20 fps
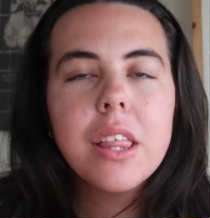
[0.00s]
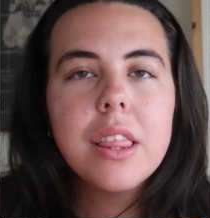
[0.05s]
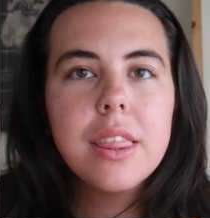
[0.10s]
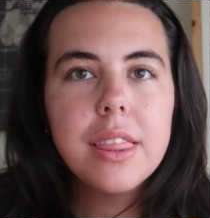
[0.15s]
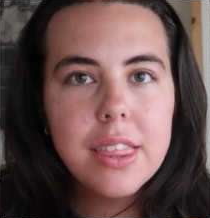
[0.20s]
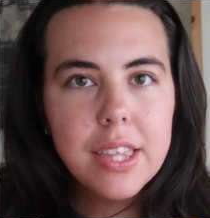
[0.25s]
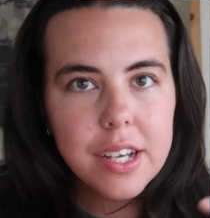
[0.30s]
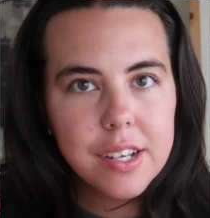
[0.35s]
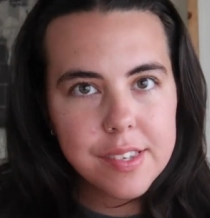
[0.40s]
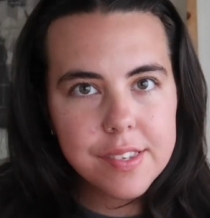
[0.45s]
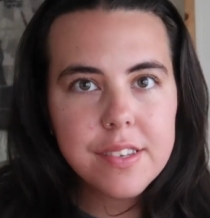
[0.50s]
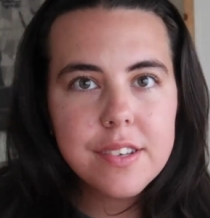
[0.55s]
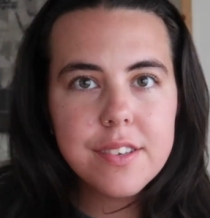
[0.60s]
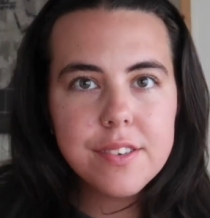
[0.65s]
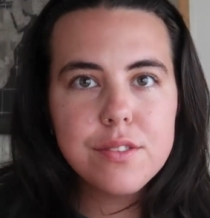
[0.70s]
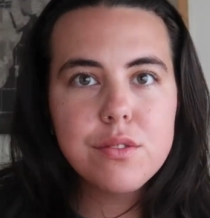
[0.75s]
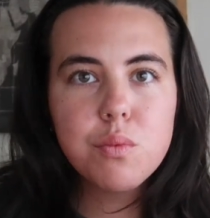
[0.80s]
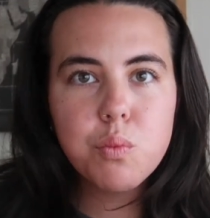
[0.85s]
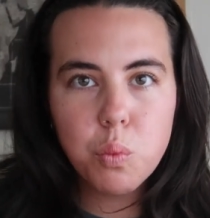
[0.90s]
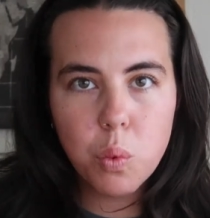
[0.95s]
This
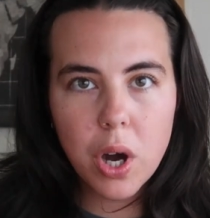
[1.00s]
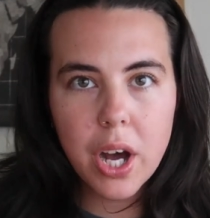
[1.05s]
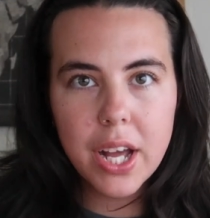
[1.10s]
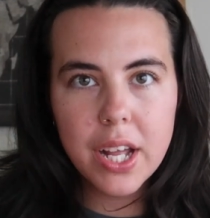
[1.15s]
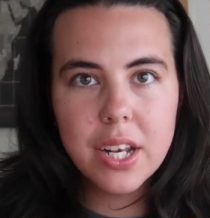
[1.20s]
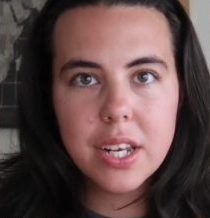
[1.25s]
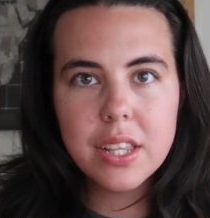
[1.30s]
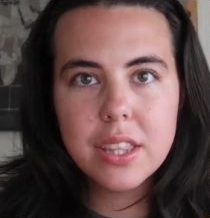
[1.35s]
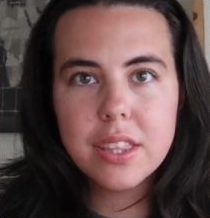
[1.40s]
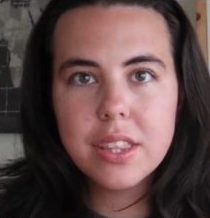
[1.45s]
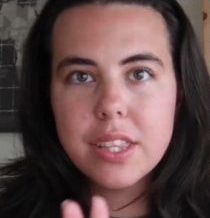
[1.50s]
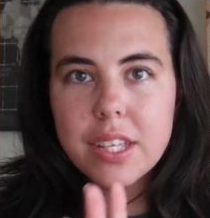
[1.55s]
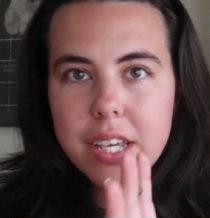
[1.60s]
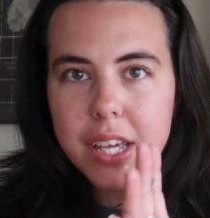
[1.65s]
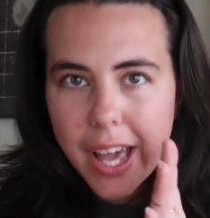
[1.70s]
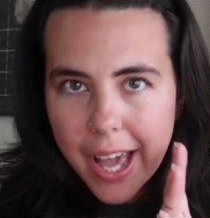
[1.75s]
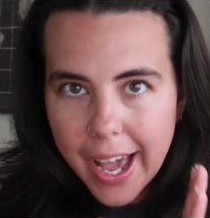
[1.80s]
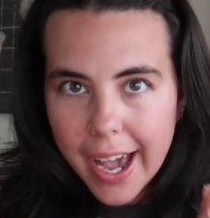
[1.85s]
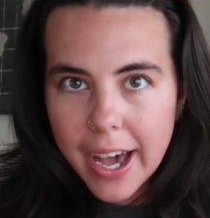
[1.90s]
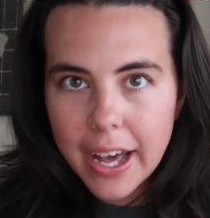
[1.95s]
is what
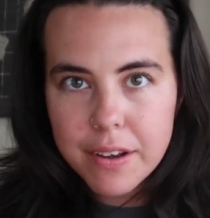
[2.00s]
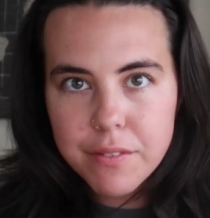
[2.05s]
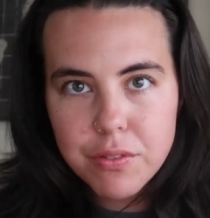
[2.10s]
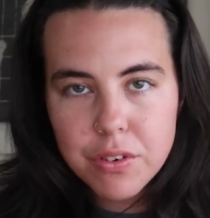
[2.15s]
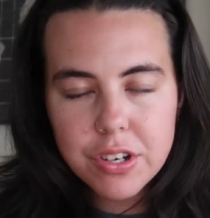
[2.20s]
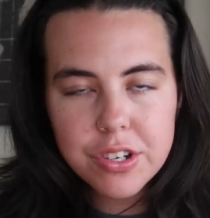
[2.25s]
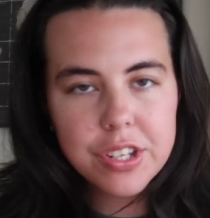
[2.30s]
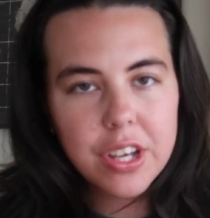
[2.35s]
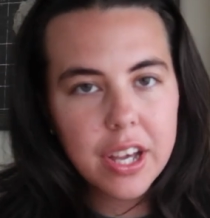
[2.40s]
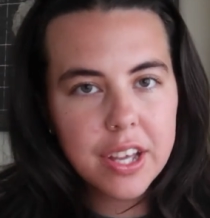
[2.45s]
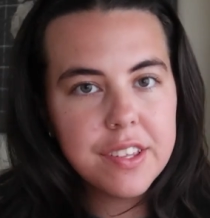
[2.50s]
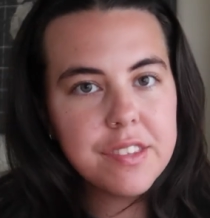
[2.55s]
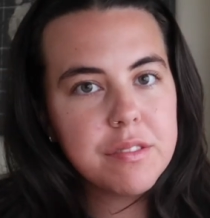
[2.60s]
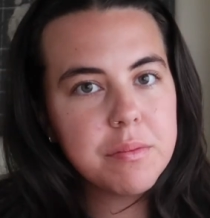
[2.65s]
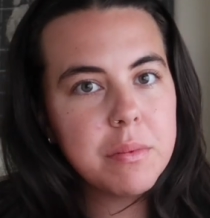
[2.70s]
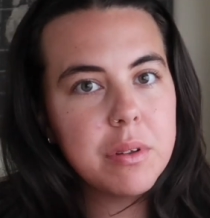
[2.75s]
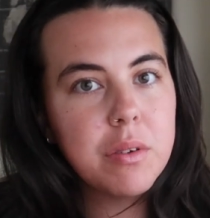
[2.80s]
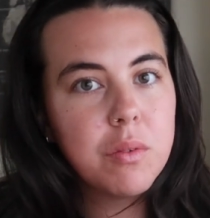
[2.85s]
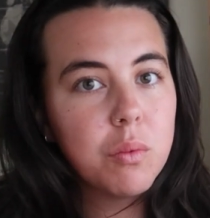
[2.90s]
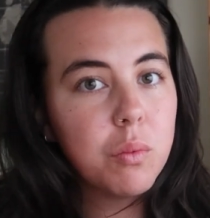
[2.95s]
the
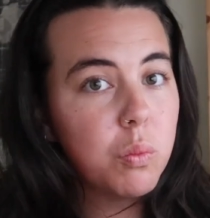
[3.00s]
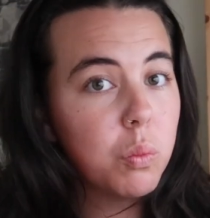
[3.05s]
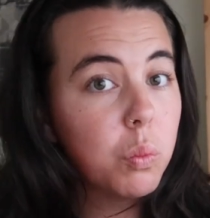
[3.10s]
advertisement